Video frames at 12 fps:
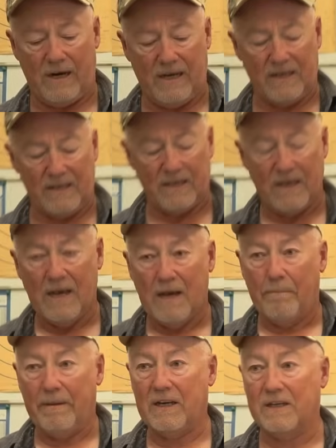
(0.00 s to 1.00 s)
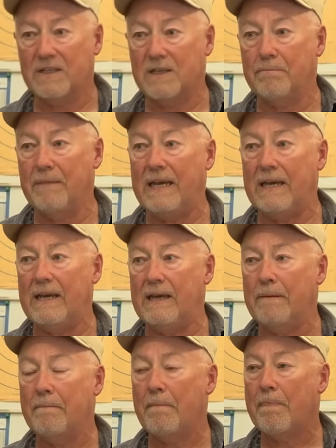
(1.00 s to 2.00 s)
is, because to
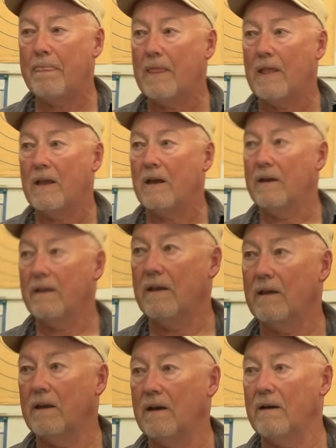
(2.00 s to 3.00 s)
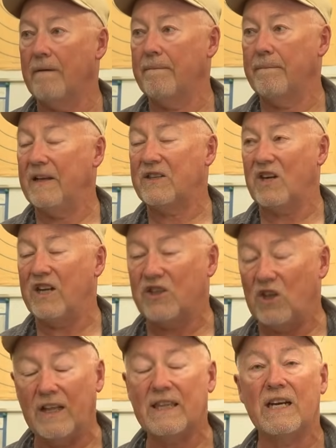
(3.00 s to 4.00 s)
me, it's
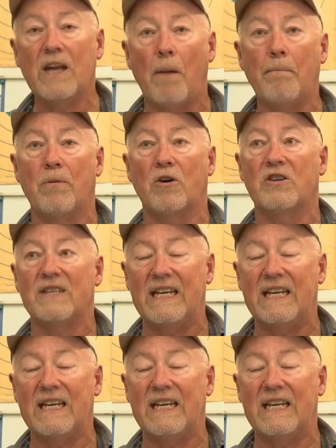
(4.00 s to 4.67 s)
not the numbers,